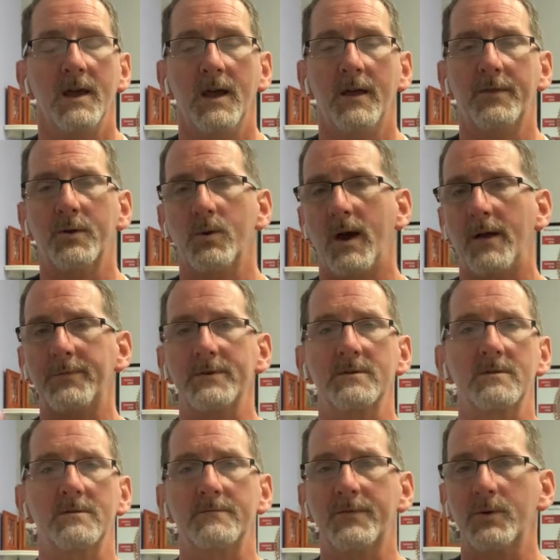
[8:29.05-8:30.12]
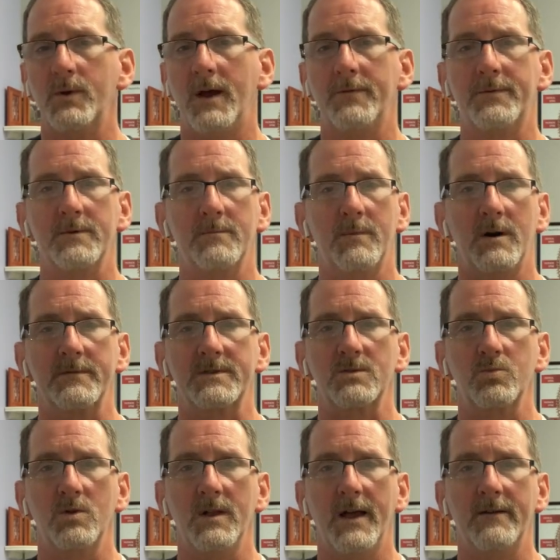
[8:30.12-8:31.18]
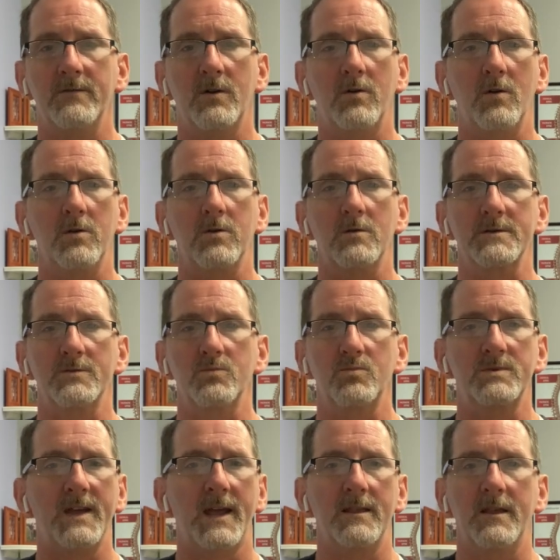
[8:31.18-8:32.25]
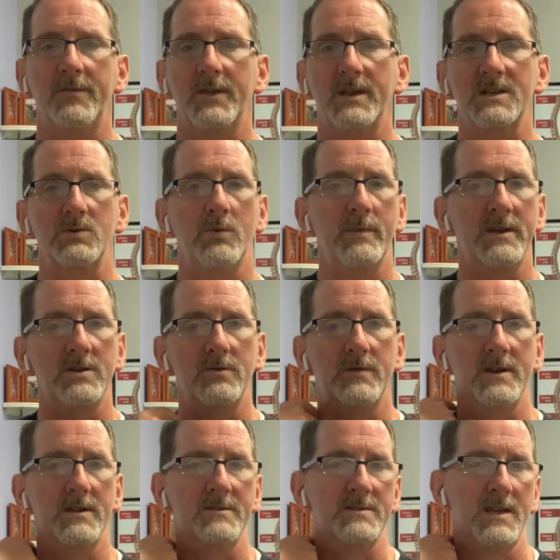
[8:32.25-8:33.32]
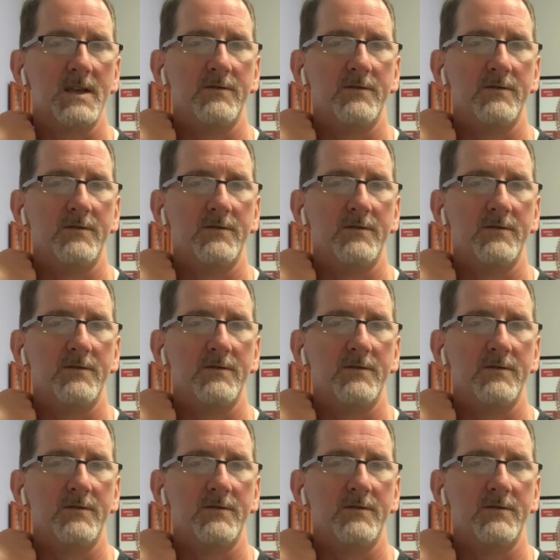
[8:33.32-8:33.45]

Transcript: And throughout the months, we'll have other little daily things that we may do that is say,